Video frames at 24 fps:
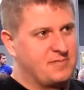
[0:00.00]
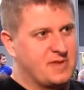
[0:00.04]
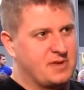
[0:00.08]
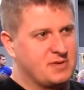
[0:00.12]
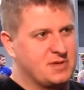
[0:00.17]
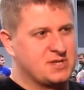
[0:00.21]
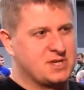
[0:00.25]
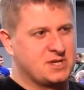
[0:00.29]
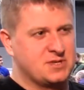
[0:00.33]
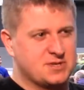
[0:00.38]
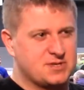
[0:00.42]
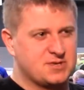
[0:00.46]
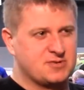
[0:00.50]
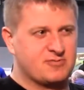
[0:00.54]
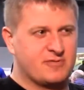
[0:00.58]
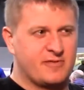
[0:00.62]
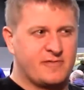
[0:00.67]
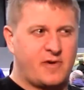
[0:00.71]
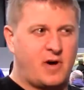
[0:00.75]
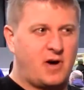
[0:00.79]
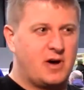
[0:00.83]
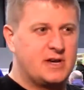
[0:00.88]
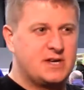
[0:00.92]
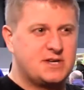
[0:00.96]
Since
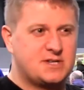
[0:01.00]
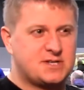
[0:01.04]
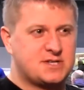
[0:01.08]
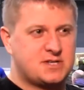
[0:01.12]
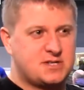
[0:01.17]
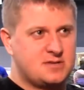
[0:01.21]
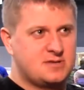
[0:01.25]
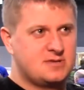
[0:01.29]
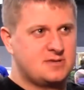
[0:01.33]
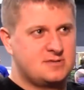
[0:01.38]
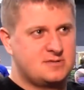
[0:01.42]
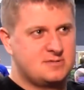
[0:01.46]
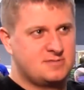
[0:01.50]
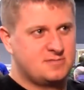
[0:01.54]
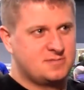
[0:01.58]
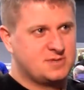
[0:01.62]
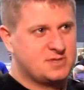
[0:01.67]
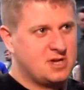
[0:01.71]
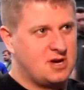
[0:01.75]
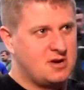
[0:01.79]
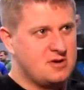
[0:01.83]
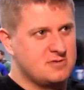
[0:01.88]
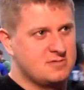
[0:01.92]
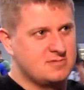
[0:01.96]
Revised,
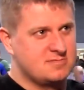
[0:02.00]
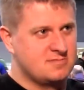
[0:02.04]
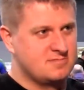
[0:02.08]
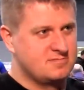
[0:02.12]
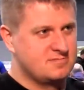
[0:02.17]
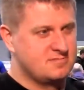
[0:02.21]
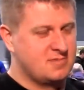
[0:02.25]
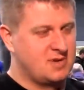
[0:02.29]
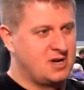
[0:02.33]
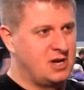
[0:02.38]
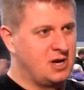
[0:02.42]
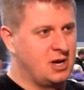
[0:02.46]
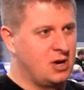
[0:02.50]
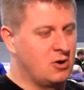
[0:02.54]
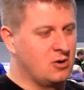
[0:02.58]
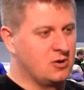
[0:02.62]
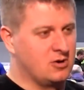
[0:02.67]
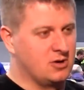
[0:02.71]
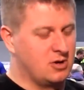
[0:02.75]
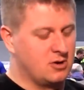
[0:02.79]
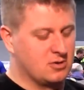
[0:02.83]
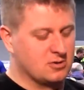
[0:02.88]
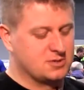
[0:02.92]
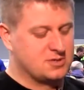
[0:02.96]
so a
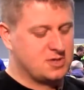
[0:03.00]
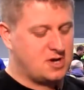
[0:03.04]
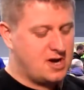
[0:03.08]
long time.